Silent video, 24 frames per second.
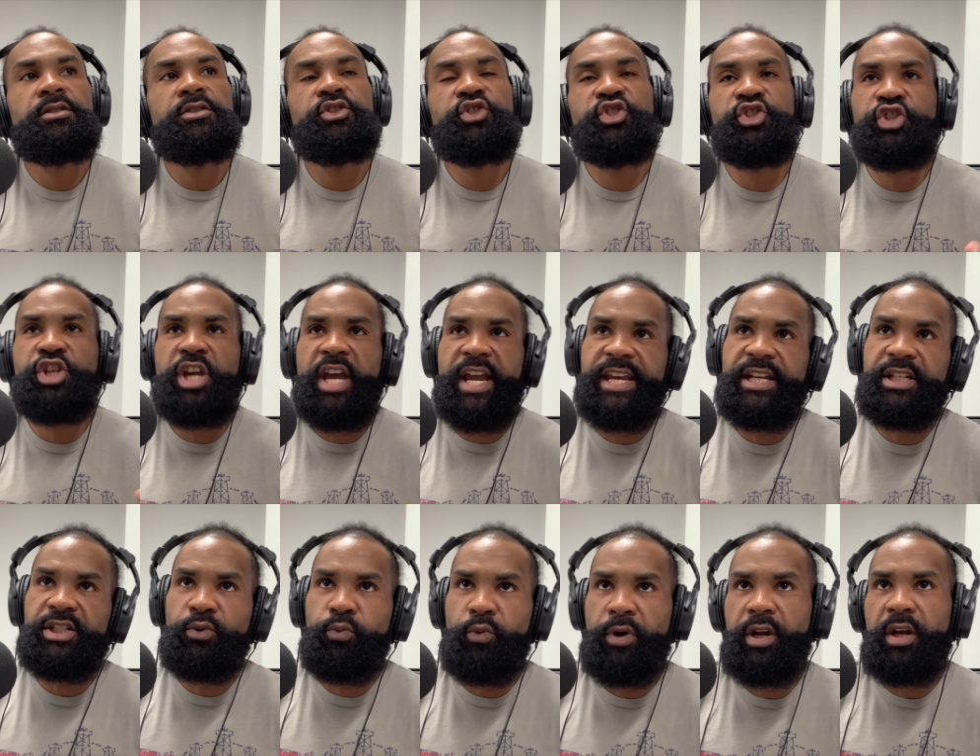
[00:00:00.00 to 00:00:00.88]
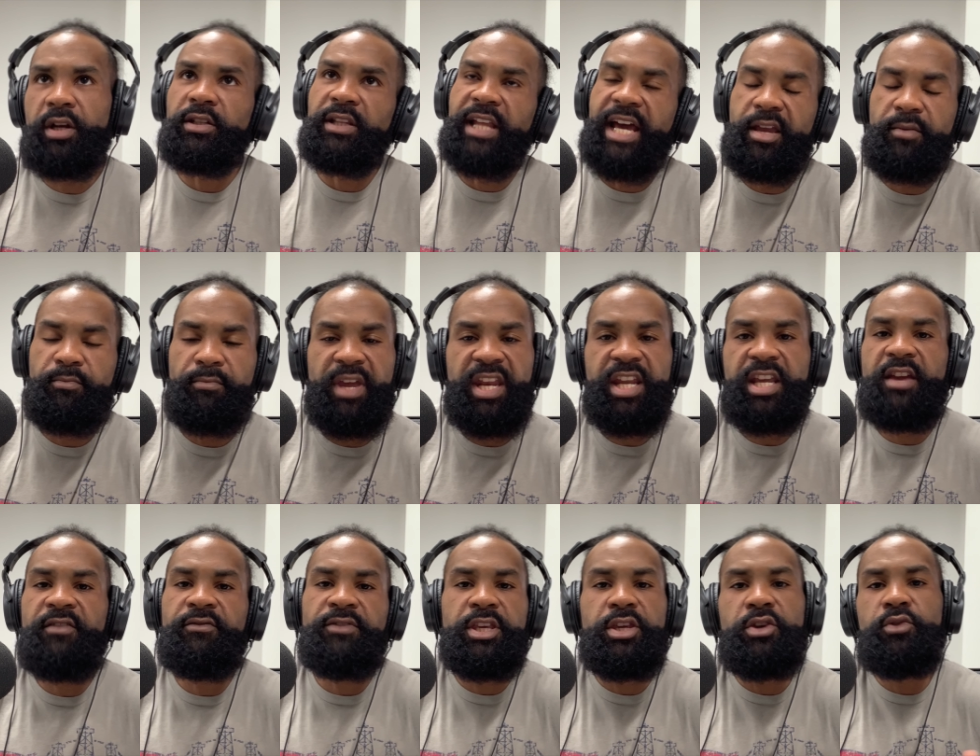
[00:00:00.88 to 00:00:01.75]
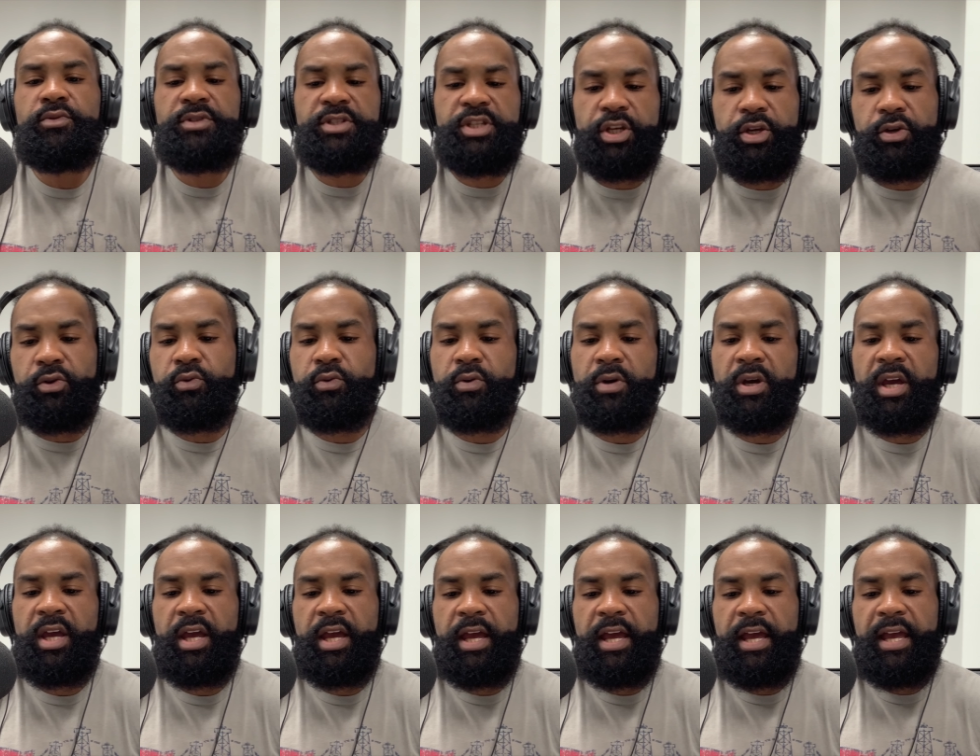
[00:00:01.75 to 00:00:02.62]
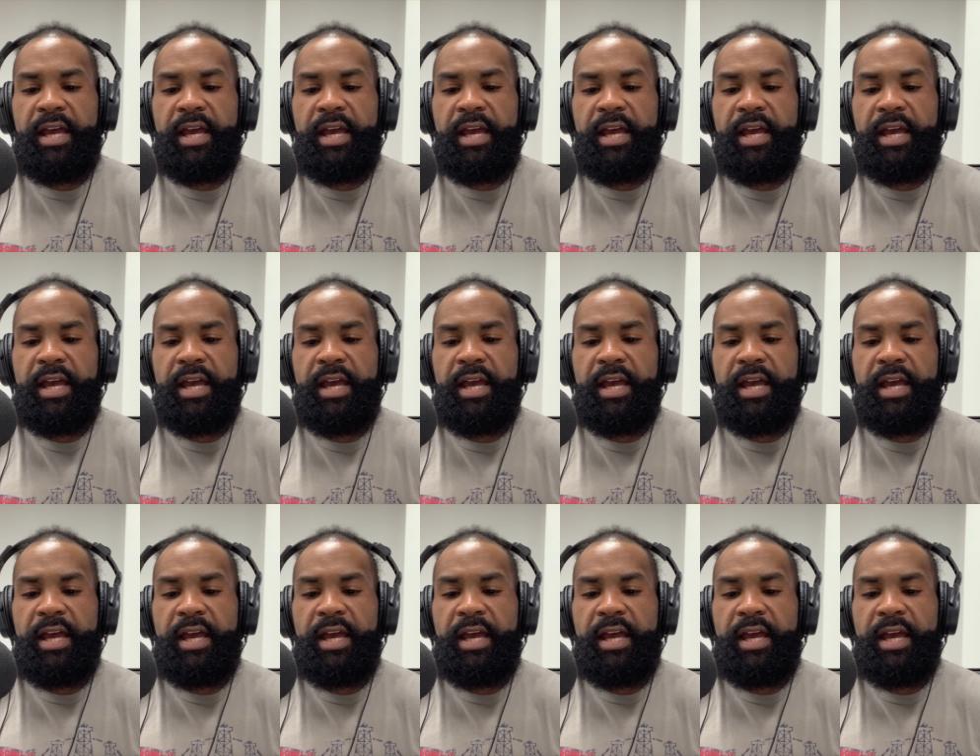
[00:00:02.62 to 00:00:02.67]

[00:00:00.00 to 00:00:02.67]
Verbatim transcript: checking Twitter like many of you do,